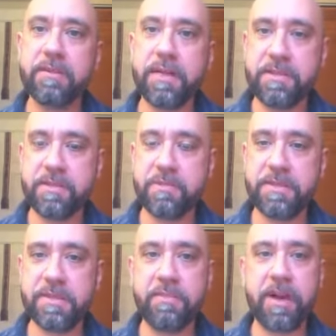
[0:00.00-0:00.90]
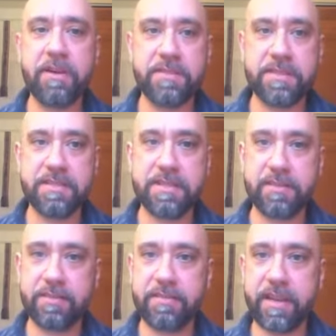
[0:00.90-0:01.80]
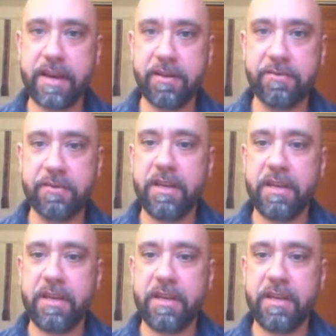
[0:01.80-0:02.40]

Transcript: had to be somehow distilled down